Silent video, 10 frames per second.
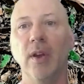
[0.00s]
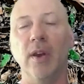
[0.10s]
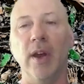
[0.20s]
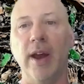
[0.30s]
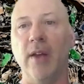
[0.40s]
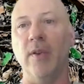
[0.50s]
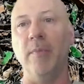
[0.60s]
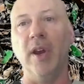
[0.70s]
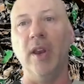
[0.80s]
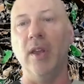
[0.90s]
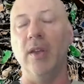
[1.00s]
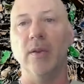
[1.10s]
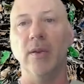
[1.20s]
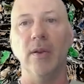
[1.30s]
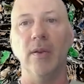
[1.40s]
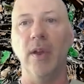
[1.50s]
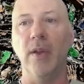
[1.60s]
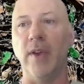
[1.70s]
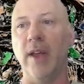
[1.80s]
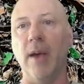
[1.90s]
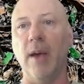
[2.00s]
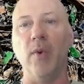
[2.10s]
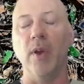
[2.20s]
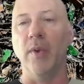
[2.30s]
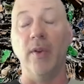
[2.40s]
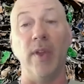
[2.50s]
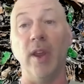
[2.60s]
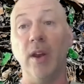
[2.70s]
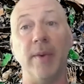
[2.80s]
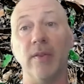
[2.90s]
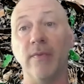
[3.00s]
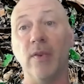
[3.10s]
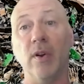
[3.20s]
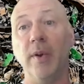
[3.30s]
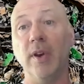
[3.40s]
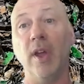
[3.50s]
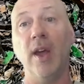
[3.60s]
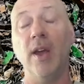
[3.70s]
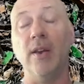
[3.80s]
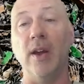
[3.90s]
not everybody is at that point where they're thinking about the 401k.